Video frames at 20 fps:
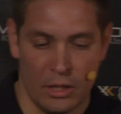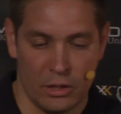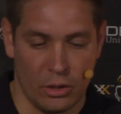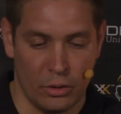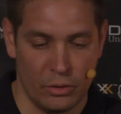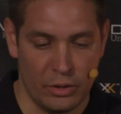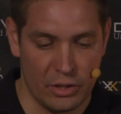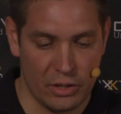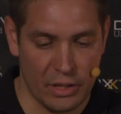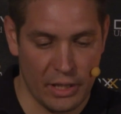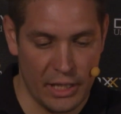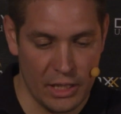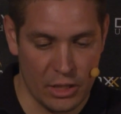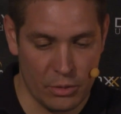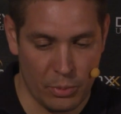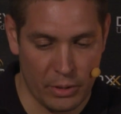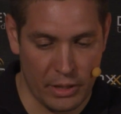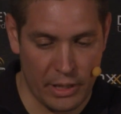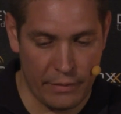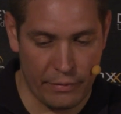So in this
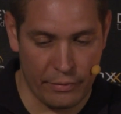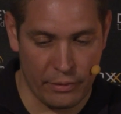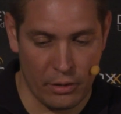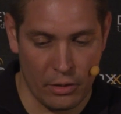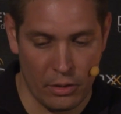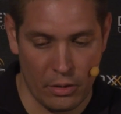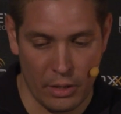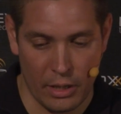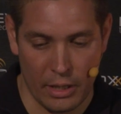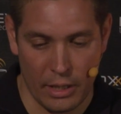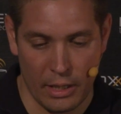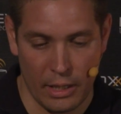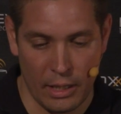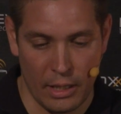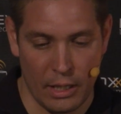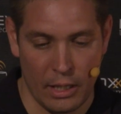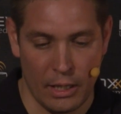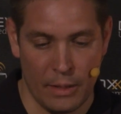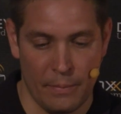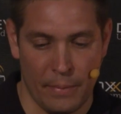case,
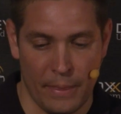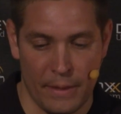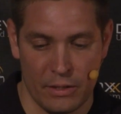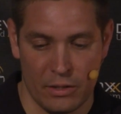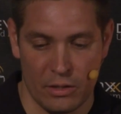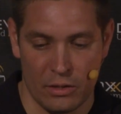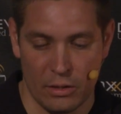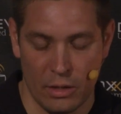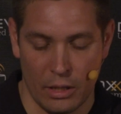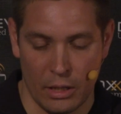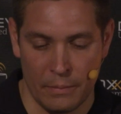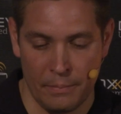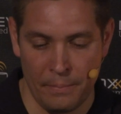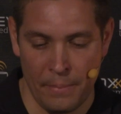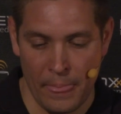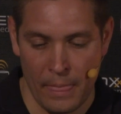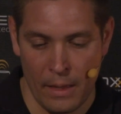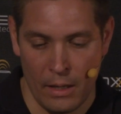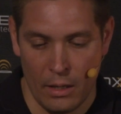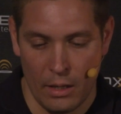whenever this is done,
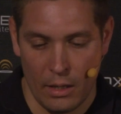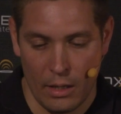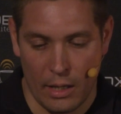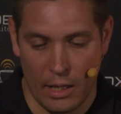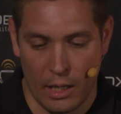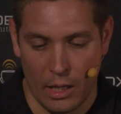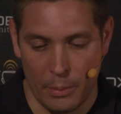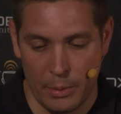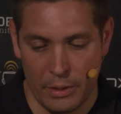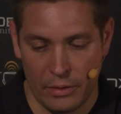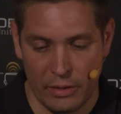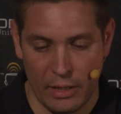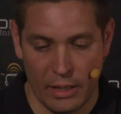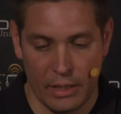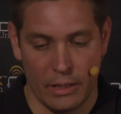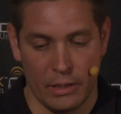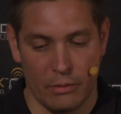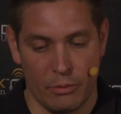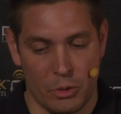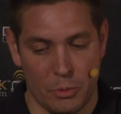I'll be
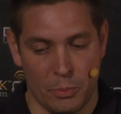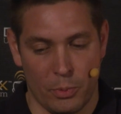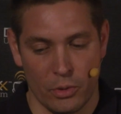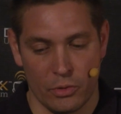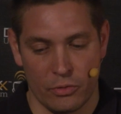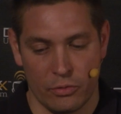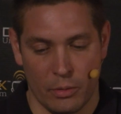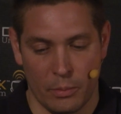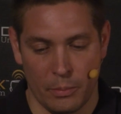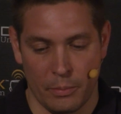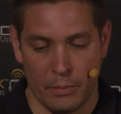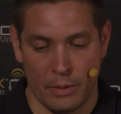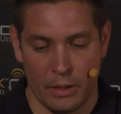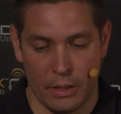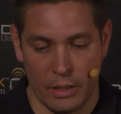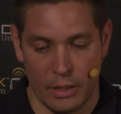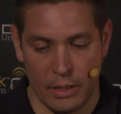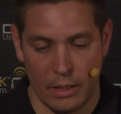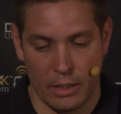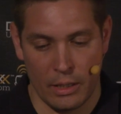taking the response from
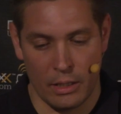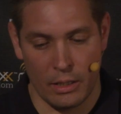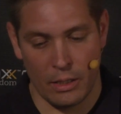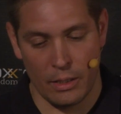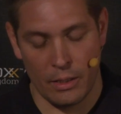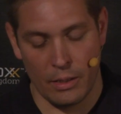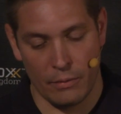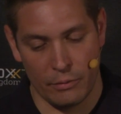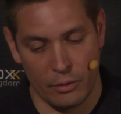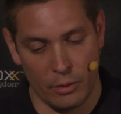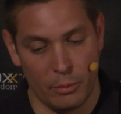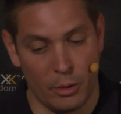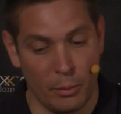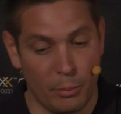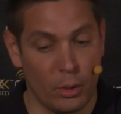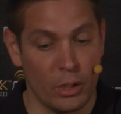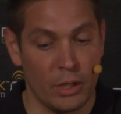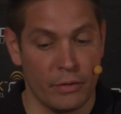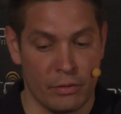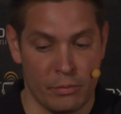the
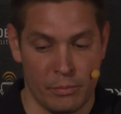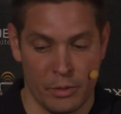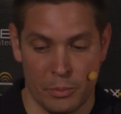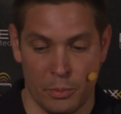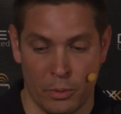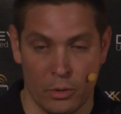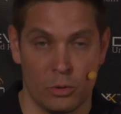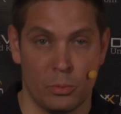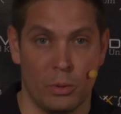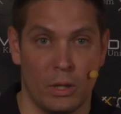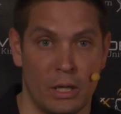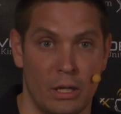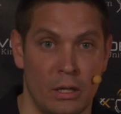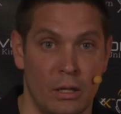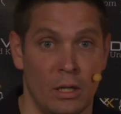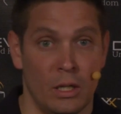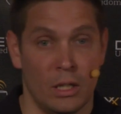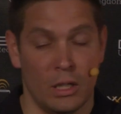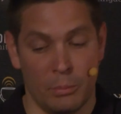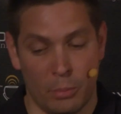body from response
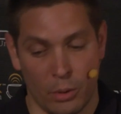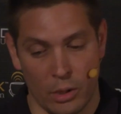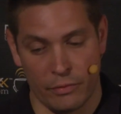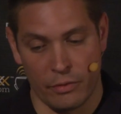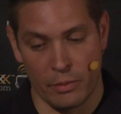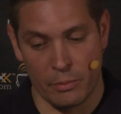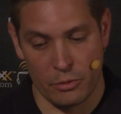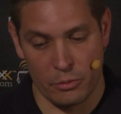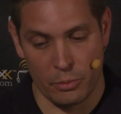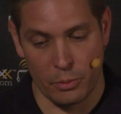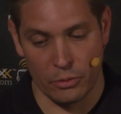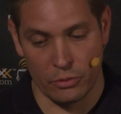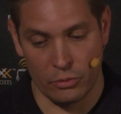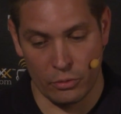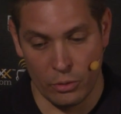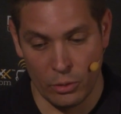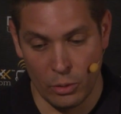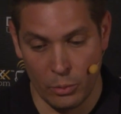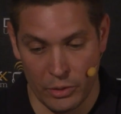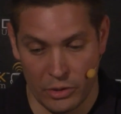1, the body from response
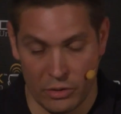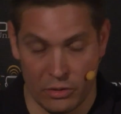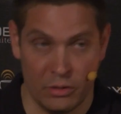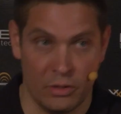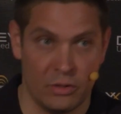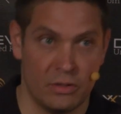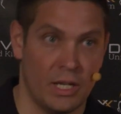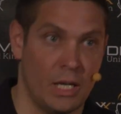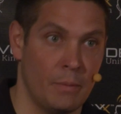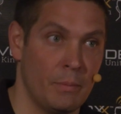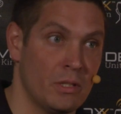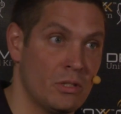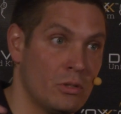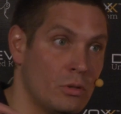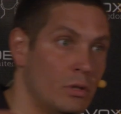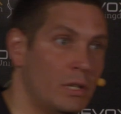2, which is the same as